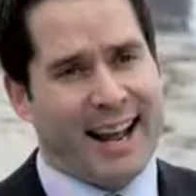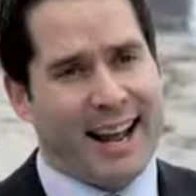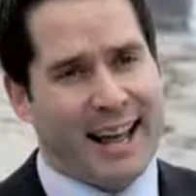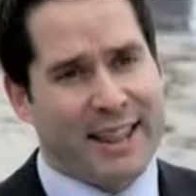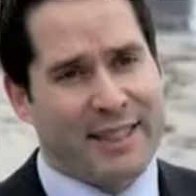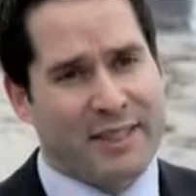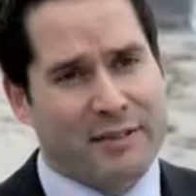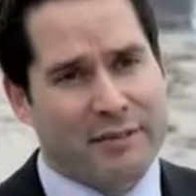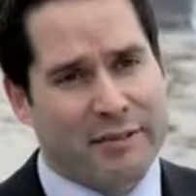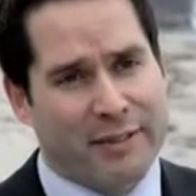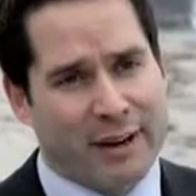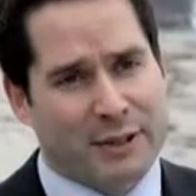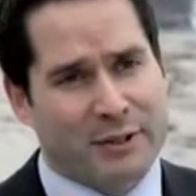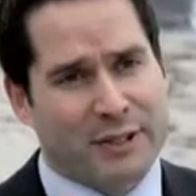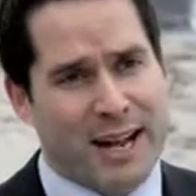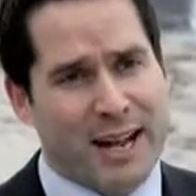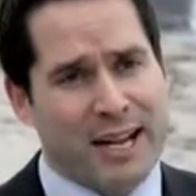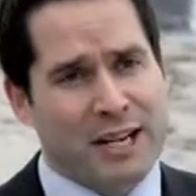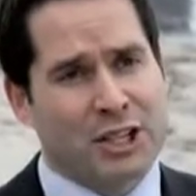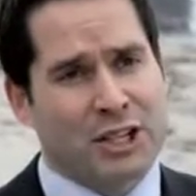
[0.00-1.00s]
and the
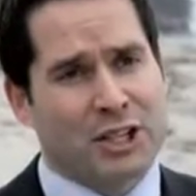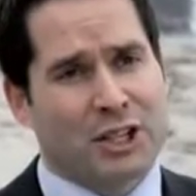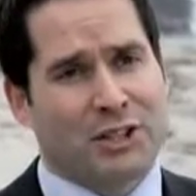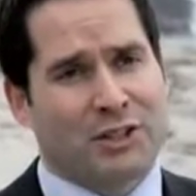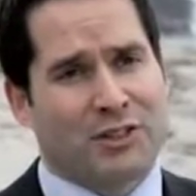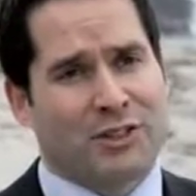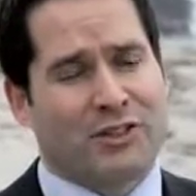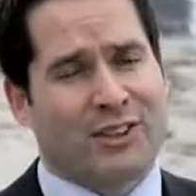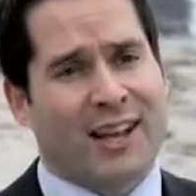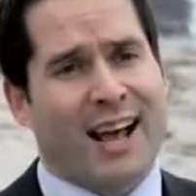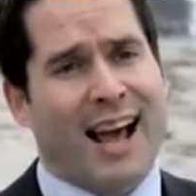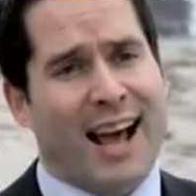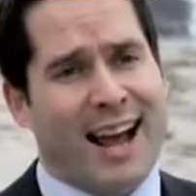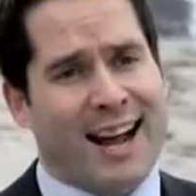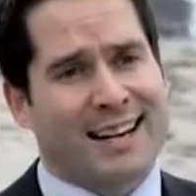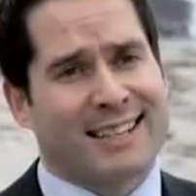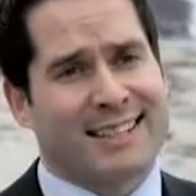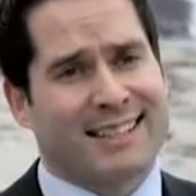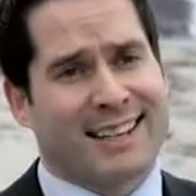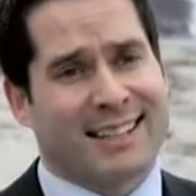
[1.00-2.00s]
foundations
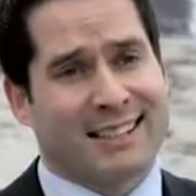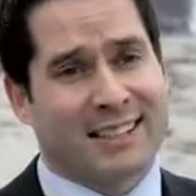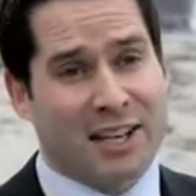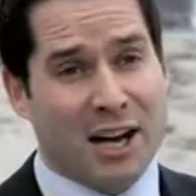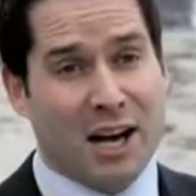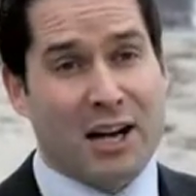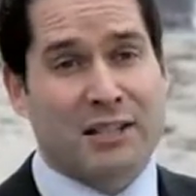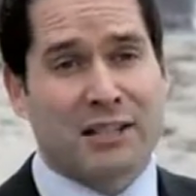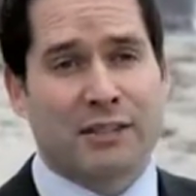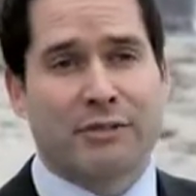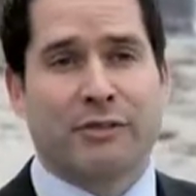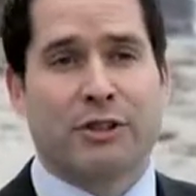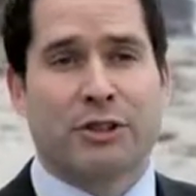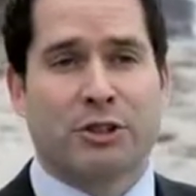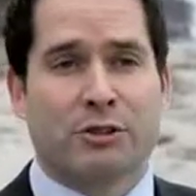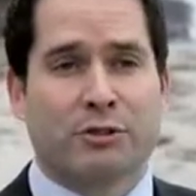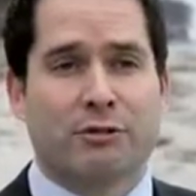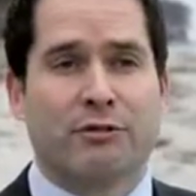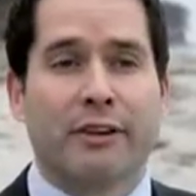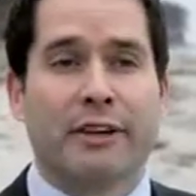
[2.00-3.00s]
act as an
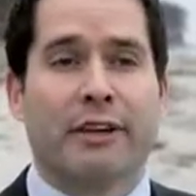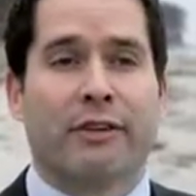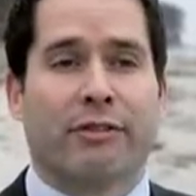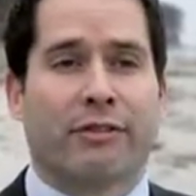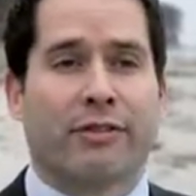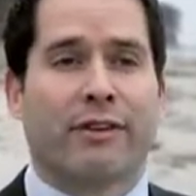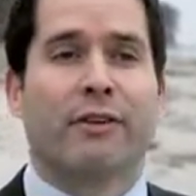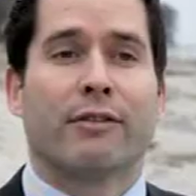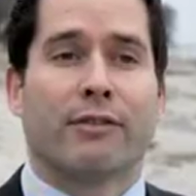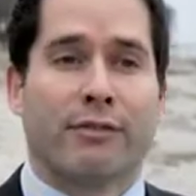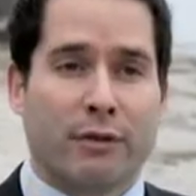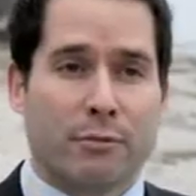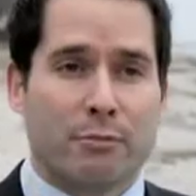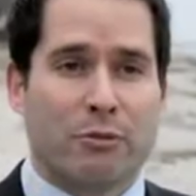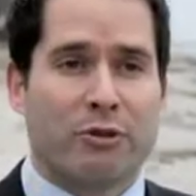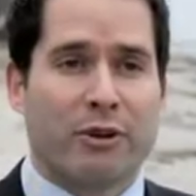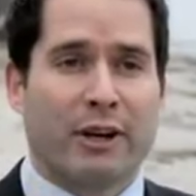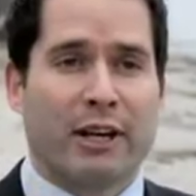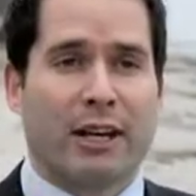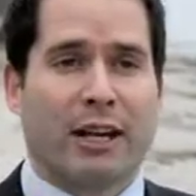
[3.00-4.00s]
artificial reef for
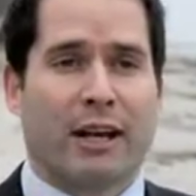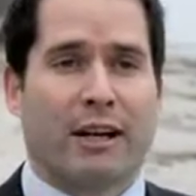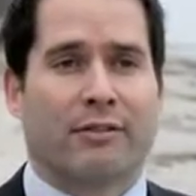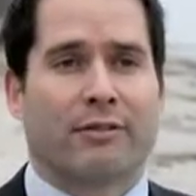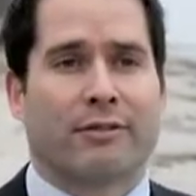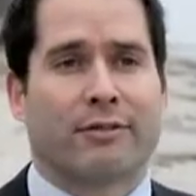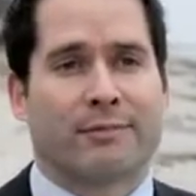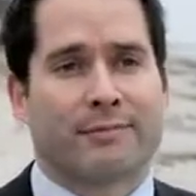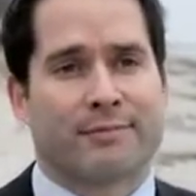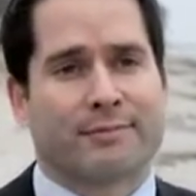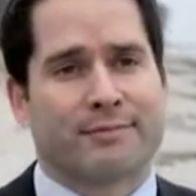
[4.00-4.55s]
marine life.